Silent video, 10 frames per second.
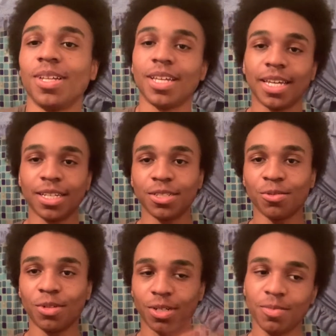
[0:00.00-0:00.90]
And
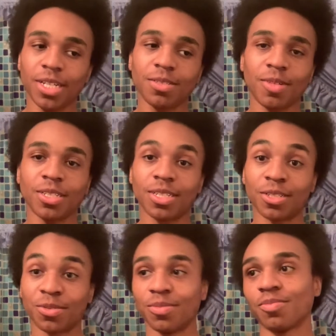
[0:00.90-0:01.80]
welcome back to my
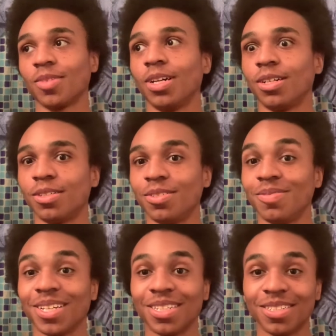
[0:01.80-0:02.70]
channel,
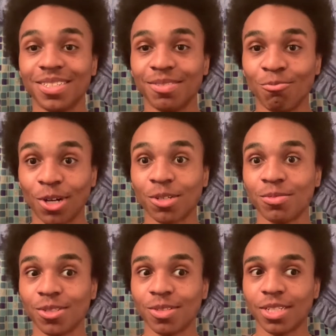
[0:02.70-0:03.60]
and welcome
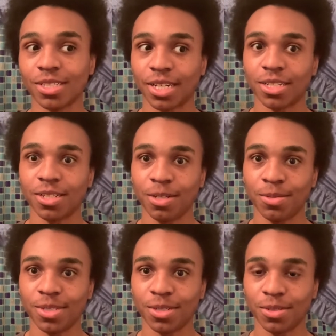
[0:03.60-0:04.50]
to the second
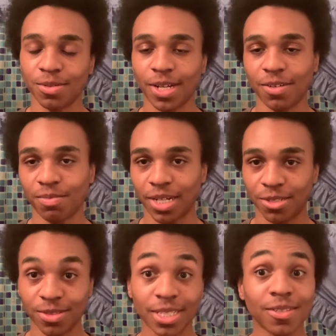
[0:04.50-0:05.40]
episode of my
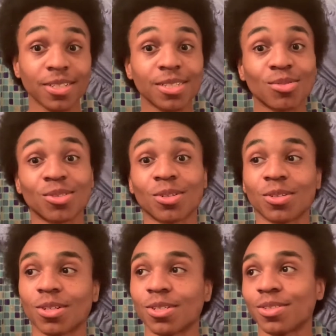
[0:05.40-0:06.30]
new series, Restore the
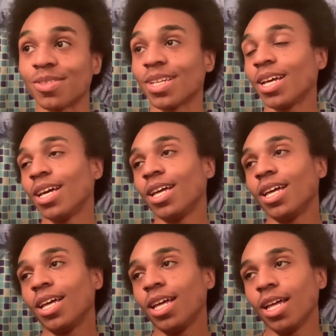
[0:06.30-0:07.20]
Curls.
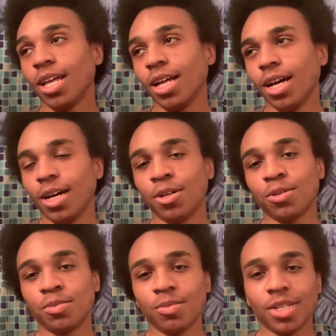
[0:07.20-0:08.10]

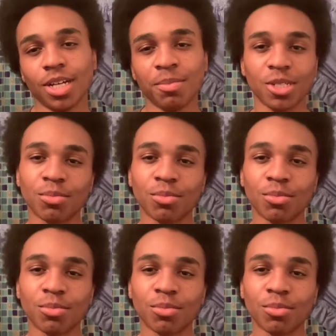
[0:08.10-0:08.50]
I'm a little